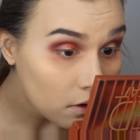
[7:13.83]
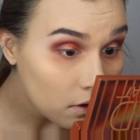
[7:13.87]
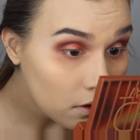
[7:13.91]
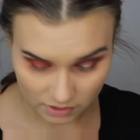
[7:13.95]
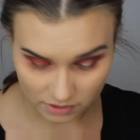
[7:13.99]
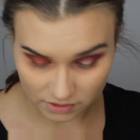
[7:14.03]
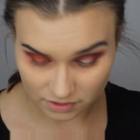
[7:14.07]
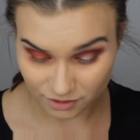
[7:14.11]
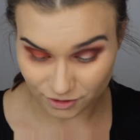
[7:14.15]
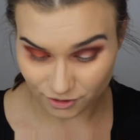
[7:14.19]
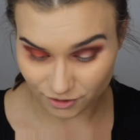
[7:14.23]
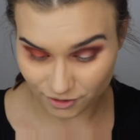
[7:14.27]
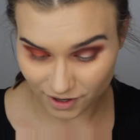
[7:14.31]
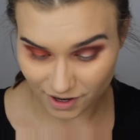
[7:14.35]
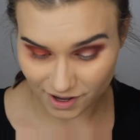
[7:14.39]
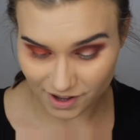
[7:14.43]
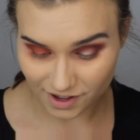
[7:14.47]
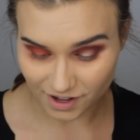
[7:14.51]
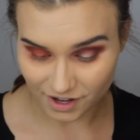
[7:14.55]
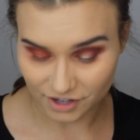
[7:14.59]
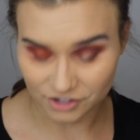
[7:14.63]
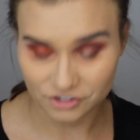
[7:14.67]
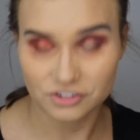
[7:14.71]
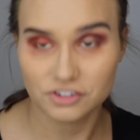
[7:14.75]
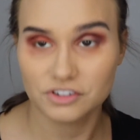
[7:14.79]
So I
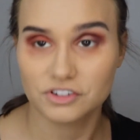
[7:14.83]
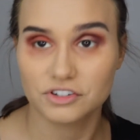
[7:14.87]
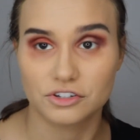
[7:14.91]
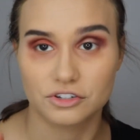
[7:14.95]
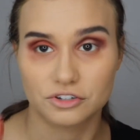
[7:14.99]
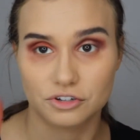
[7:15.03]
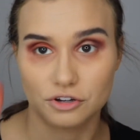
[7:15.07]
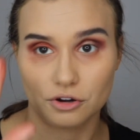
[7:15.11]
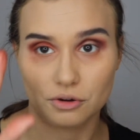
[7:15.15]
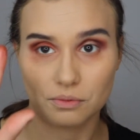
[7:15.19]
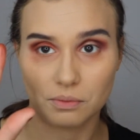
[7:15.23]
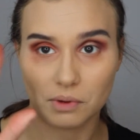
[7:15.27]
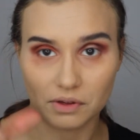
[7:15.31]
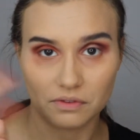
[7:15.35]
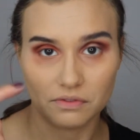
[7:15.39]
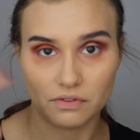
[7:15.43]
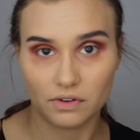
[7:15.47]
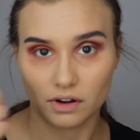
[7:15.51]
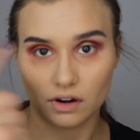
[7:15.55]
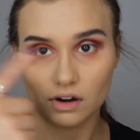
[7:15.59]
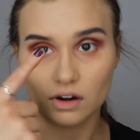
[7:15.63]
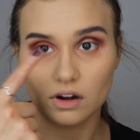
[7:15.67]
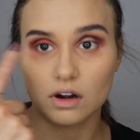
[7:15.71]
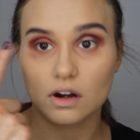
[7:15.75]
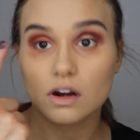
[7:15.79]
actually just took my
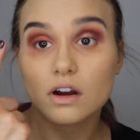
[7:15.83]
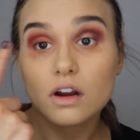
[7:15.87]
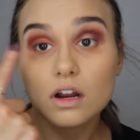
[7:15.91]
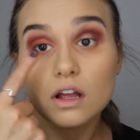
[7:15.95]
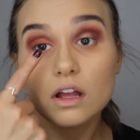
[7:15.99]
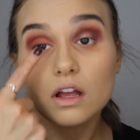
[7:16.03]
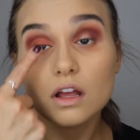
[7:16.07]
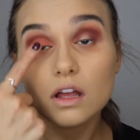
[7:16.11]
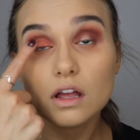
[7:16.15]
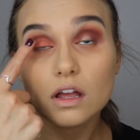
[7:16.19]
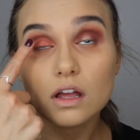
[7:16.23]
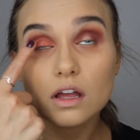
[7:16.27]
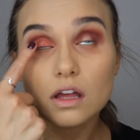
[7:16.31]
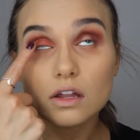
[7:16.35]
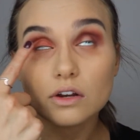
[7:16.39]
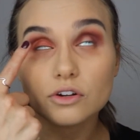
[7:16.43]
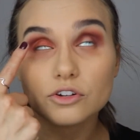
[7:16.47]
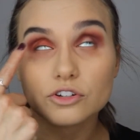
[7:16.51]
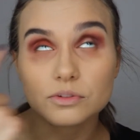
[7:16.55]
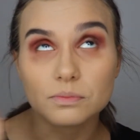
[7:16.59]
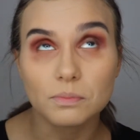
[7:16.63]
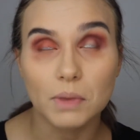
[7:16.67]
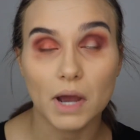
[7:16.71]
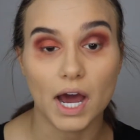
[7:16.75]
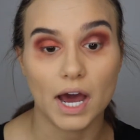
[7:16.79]
finger and
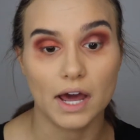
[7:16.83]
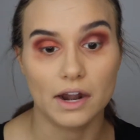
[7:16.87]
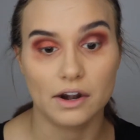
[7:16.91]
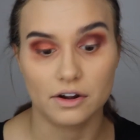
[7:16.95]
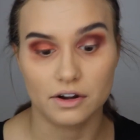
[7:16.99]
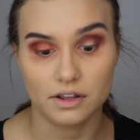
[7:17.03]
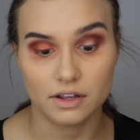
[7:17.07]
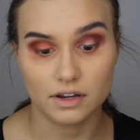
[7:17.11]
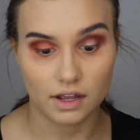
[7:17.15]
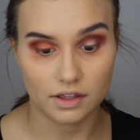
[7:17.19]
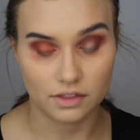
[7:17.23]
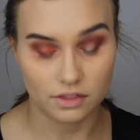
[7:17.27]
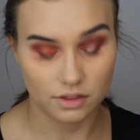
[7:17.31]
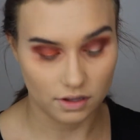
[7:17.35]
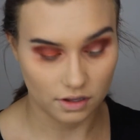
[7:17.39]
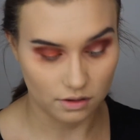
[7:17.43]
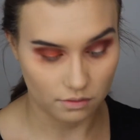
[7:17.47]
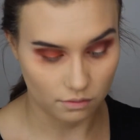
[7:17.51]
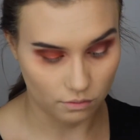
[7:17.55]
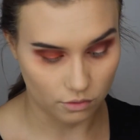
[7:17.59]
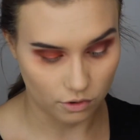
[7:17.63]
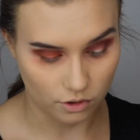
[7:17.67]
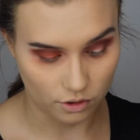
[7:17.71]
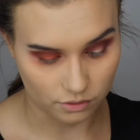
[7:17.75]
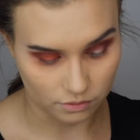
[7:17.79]
just patted it. I think
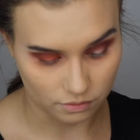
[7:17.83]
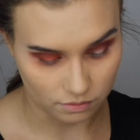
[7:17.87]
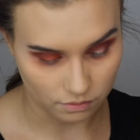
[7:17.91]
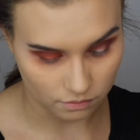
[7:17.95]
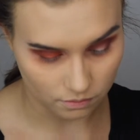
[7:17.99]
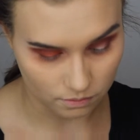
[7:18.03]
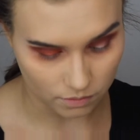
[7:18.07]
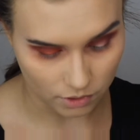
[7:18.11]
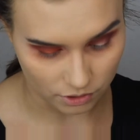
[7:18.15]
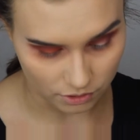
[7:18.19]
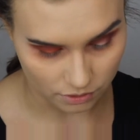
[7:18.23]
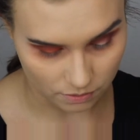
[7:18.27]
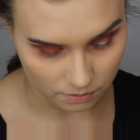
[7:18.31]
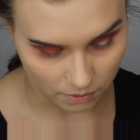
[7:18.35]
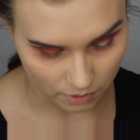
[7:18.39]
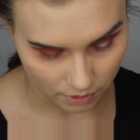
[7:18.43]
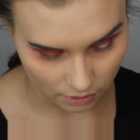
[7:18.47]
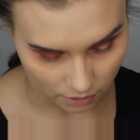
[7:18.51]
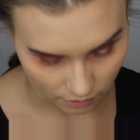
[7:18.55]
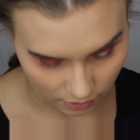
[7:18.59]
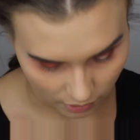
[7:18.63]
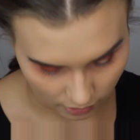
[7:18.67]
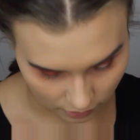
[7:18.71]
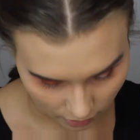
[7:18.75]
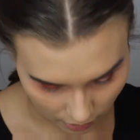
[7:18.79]
it worked much
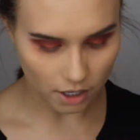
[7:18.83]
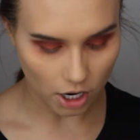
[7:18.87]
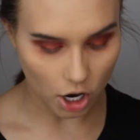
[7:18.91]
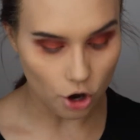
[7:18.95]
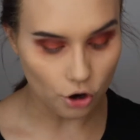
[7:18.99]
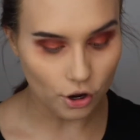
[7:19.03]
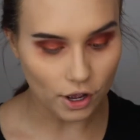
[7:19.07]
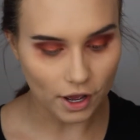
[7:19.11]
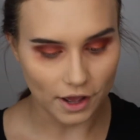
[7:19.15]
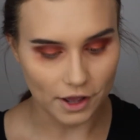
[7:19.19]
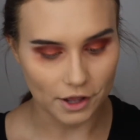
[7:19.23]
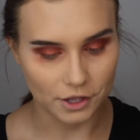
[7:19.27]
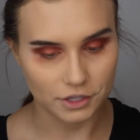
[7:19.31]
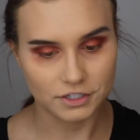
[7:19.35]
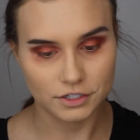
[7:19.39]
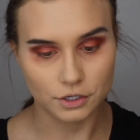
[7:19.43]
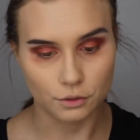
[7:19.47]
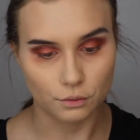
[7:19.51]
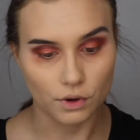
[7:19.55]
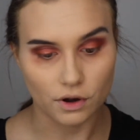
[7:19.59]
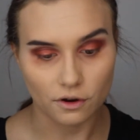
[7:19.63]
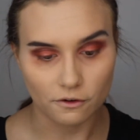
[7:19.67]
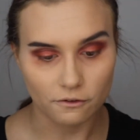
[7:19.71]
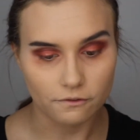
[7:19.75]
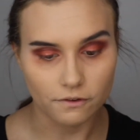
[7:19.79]
better like that. Okay, so
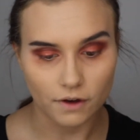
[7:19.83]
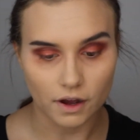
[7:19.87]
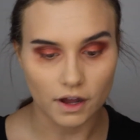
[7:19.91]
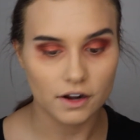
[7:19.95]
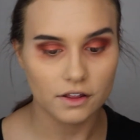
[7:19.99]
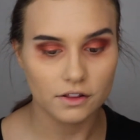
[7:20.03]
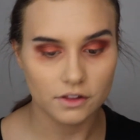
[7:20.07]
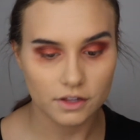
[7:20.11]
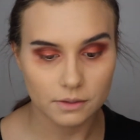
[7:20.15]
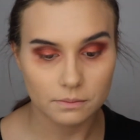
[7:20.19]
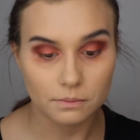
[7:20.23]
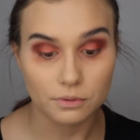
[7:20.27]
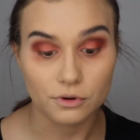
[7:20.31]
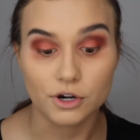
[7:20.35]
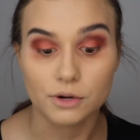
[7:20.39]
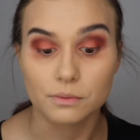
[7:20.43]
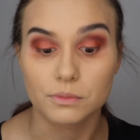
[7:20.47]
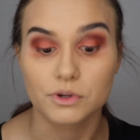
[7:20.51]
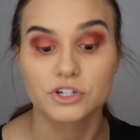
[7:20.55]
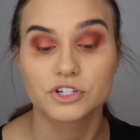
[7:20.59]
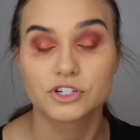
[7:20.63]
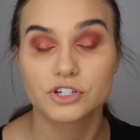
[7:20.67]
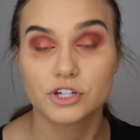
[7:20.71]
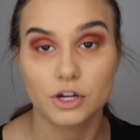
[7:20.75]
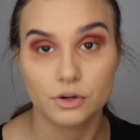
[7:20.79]
we're finally pretty
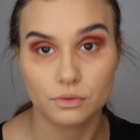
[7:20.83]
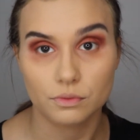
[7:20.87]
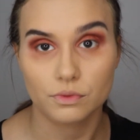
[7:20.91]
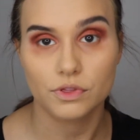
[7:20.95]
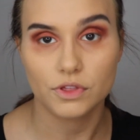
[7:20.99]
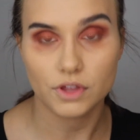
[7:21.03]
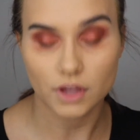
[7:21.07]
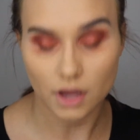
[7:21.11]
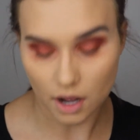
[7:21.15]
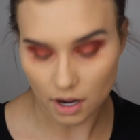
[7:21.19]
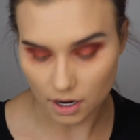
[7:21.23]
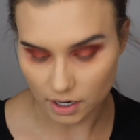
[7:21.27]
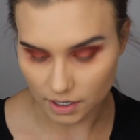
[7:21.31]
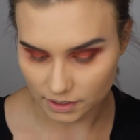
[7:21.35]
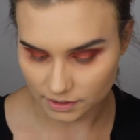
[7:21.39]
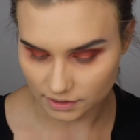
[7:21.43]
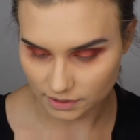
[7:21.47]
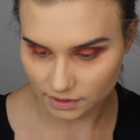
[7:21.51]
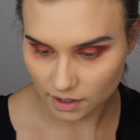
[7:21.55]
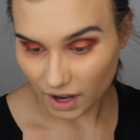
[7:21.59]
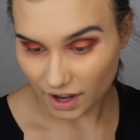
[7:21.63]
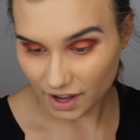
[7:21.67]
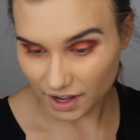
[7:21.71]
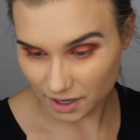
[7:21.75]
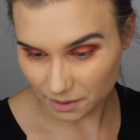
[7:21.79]
much done with the
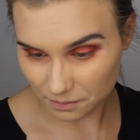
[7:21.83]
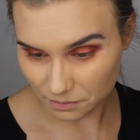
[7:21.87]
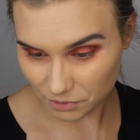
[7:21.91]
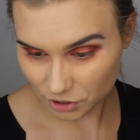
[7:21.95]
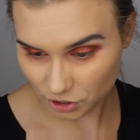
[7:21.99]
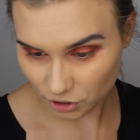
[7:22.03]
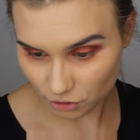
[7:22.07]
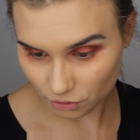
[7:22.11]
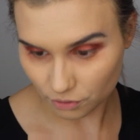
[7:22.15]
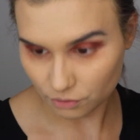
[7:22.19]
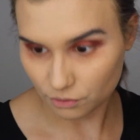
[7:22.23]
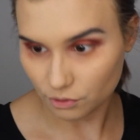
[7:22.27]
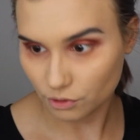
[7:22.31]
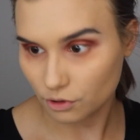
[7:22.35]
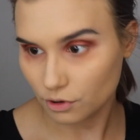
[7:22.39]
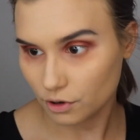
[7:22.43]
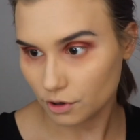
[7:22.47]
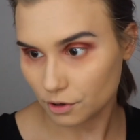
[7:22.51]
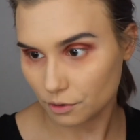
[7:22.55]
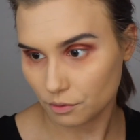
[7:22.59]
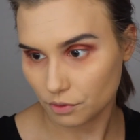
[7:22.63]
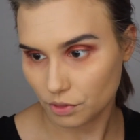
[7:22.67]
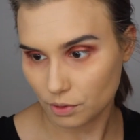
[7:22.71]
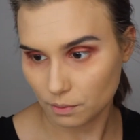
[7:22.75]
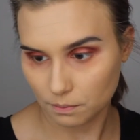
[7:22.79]
eyes. I am gonna go in real
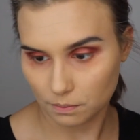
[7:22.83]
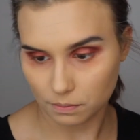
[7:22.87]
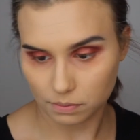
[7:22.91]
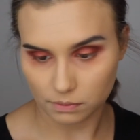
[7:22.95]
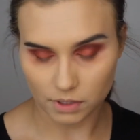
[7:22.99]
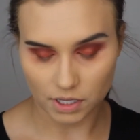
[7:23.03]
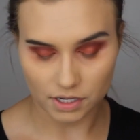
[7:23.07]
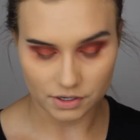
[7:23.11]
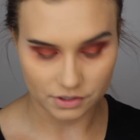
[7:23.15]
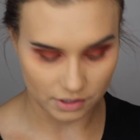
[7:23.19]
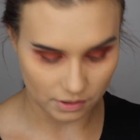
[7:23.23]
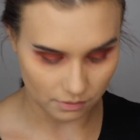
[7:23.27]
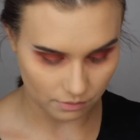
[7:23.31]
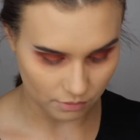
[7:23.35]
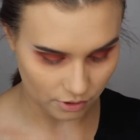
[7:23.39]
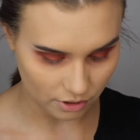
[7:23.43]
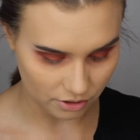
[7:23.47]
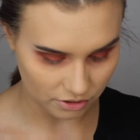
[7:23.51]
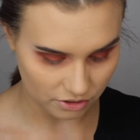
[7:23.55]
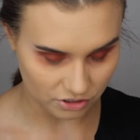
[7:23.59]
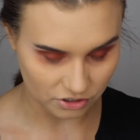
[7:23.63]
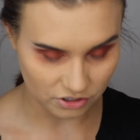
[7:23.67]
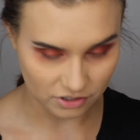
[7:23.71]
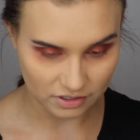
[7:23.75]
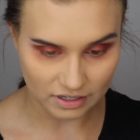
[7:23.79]
quick with a blending
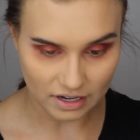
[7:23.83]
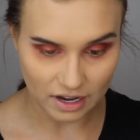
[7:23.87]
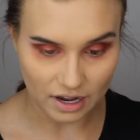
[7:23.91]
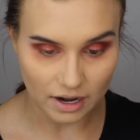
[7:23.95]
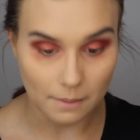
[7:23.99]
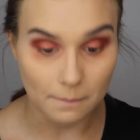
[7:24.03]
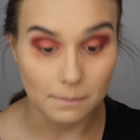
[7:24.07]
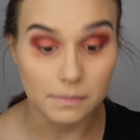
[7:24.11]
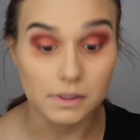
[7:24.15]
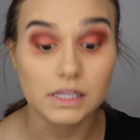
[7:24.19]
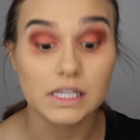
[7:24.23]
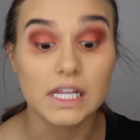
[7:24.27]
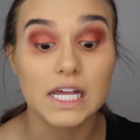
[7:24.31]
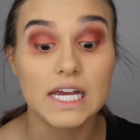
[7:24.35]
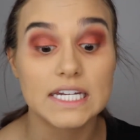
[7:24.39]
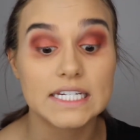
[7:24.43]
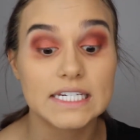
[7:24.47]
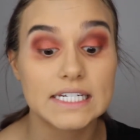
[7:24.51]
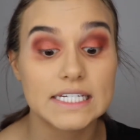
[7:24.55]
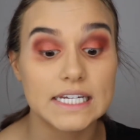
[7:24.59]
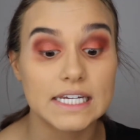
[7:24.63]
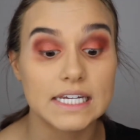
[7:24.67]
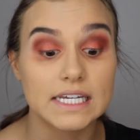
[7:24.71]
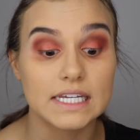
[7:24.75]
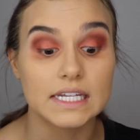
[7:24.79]
brush and just kind of
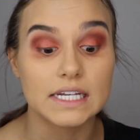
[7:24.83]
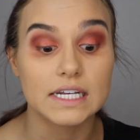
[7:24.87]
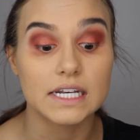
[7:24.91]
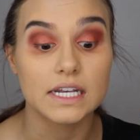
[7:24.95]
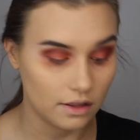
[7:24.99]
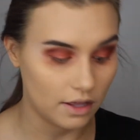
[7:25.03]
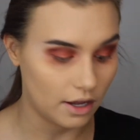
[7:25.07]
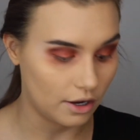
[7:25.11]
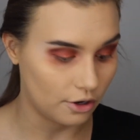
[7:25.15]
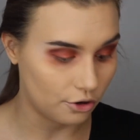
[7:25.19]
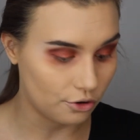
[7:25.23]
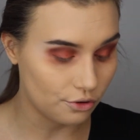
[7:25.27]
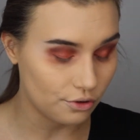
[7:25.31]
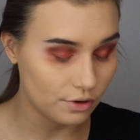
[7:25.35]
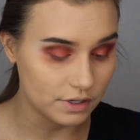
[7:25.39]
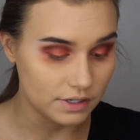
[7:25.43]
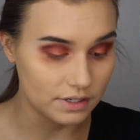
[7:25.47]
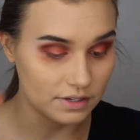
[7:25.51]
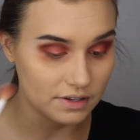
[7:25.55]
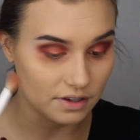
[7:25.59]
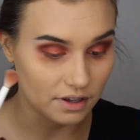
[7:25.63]
blend in that crease